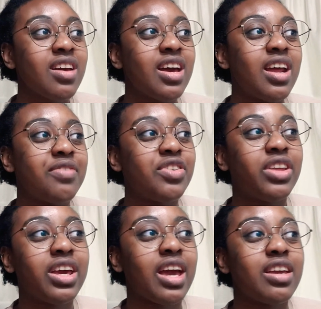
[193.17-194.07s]
and I feel
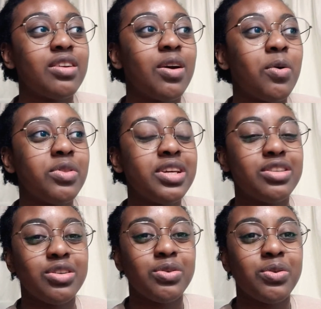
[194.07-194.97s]
I can only
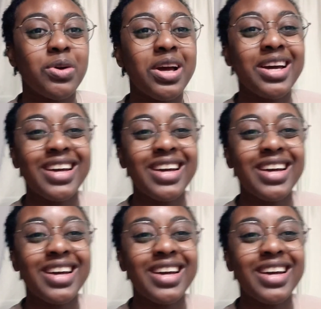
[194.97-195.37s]
do